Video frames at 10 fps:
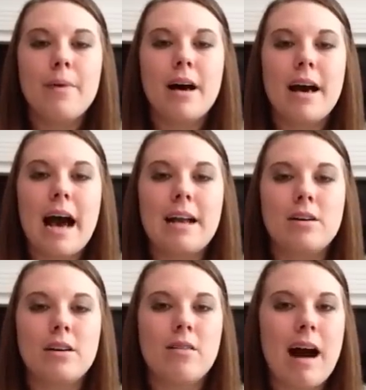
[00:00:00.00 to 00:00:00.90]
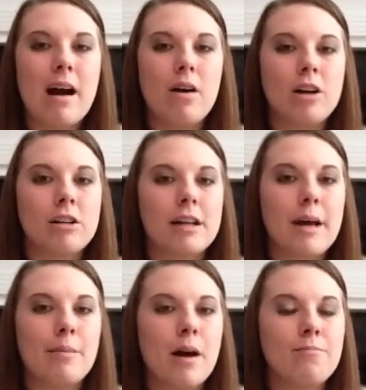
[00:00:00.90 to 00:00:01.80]
but I don't know how early
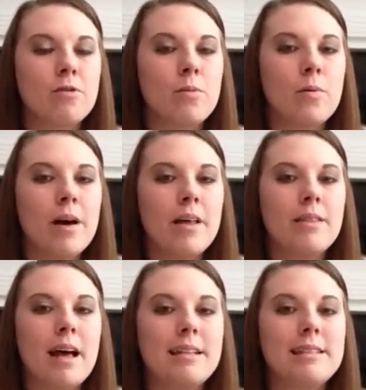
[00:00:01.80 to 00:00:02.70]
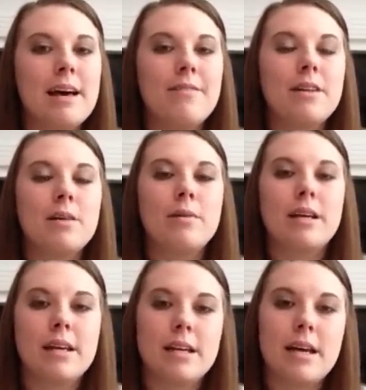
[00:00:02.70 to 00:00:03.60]
I'm comfortable with. I definitely want
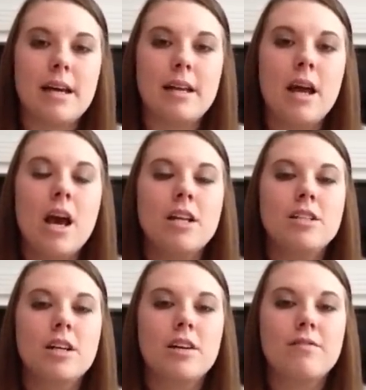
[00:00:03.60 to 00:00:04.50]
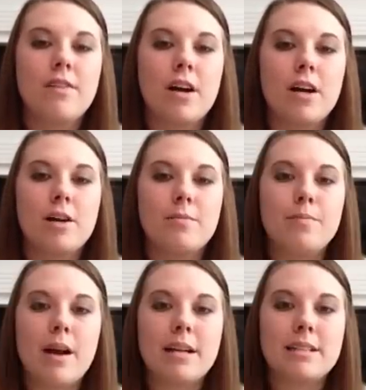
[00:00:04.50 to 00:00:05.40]
to get in to confirm
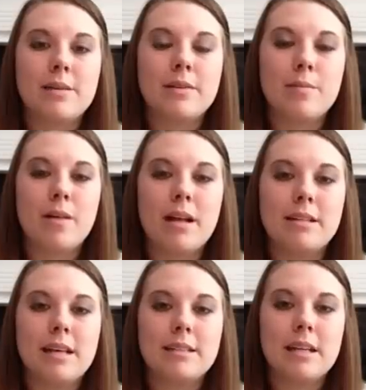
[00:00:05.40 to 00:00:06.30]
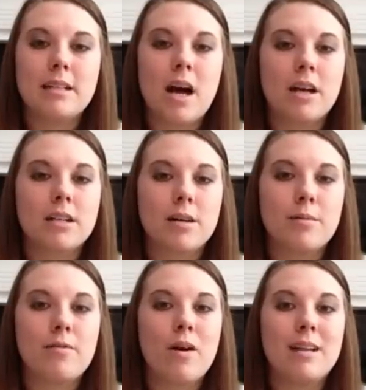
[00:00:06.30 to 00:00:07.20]
pregnancy with a blood test at a doctor
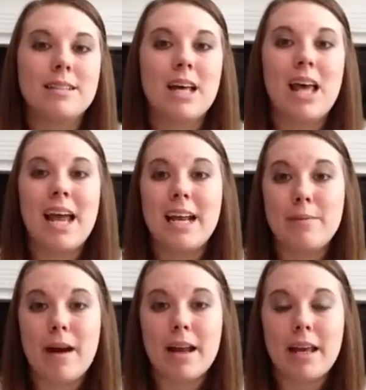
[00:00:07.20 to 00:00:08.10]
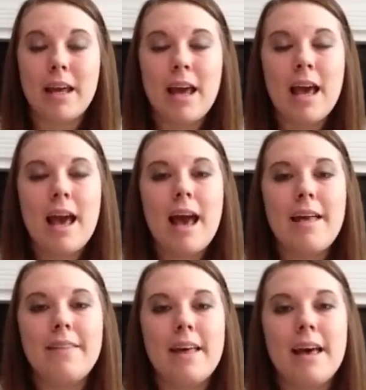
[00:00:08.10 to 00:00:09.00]
before I tell anybody.
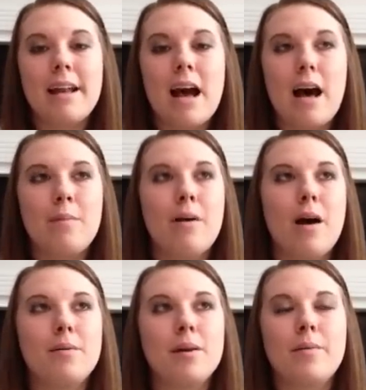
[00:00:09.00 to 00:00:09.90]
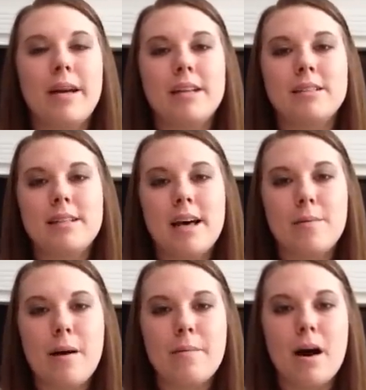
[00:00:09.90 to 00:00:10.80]
And then I'll probably wait until
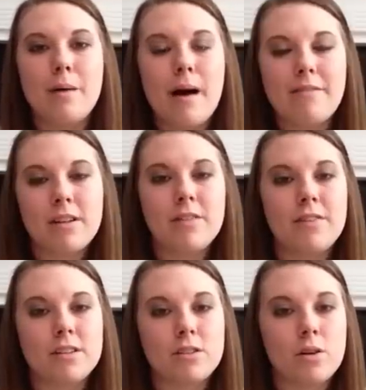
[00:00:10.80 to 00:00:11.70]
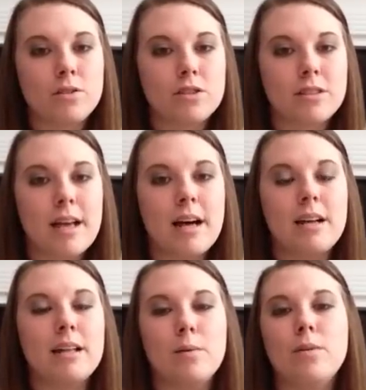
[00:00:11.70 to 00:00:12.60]
my mom after the first
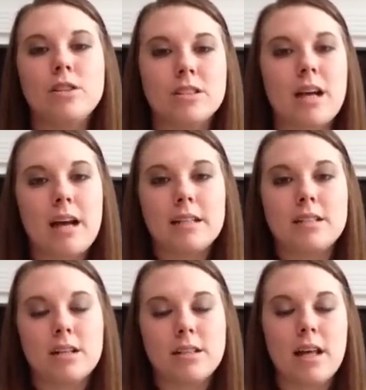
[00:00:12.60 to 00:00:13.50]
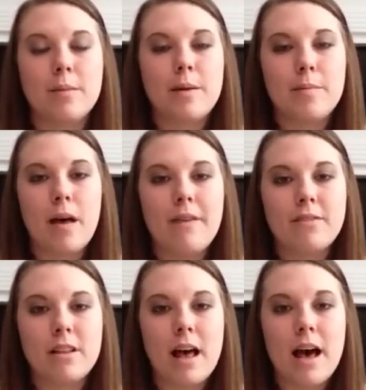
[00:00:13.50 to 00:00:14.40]
ultrasound, and then we'll just kind of start telling people
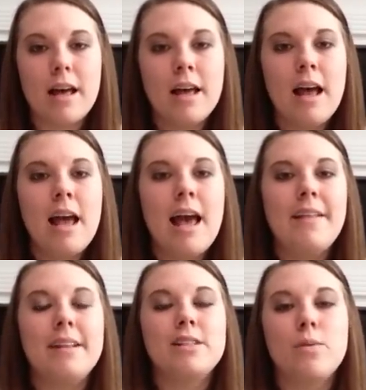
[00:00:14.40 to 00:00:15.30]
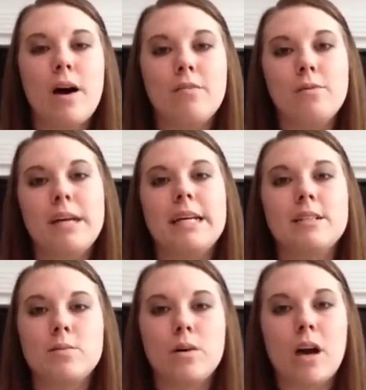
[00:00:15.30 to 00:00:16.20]
after that. And then 12
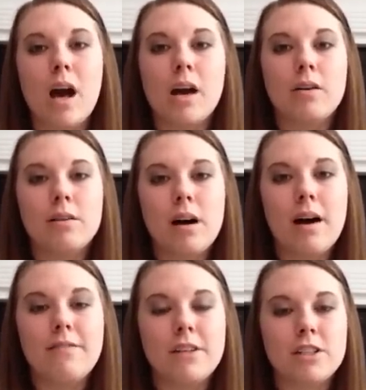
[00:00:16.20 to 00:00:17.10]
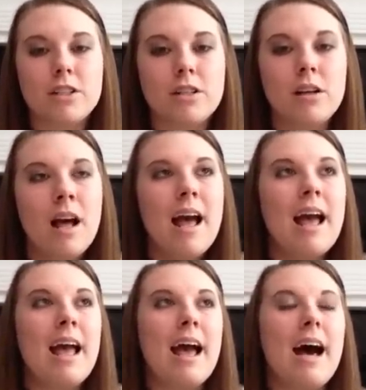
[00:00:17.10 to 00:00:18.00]
weeks will go official.
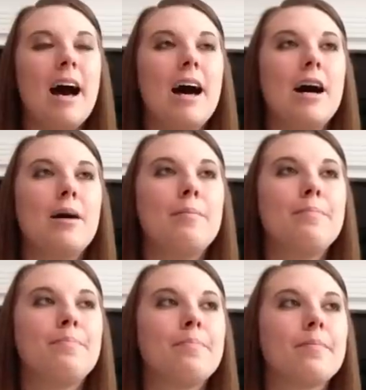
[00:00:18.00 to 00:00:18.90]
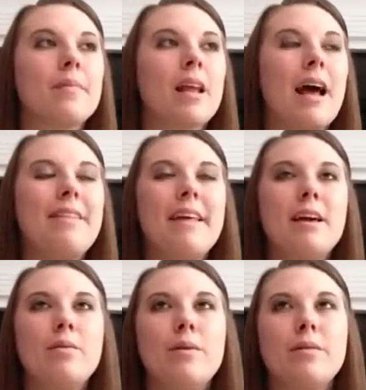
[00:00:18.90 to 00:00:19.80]
Um, I
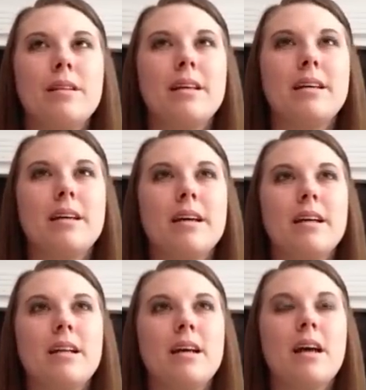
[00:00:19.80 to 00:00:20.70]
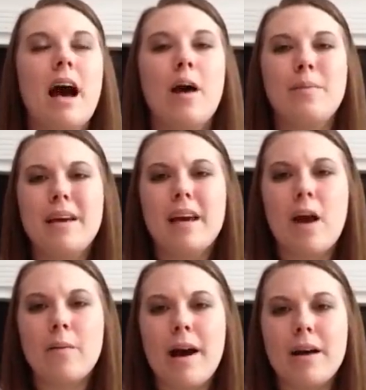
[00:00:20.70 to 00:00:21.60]
think we were thinking I'll be
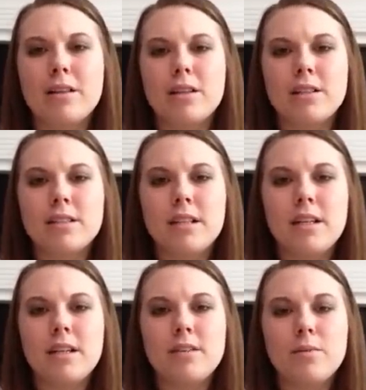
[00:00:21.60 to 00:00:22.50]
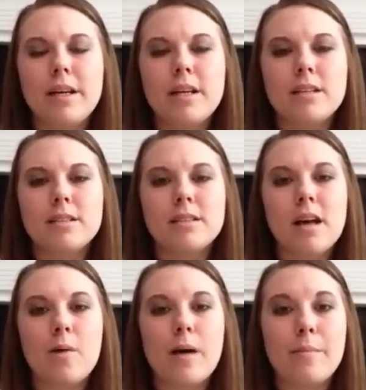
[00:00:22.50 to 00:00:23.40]
around 13 weeks
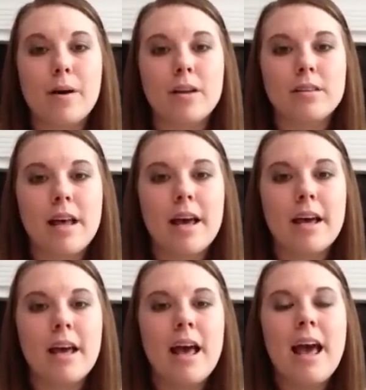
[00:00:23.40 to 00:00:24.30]
on my birthday,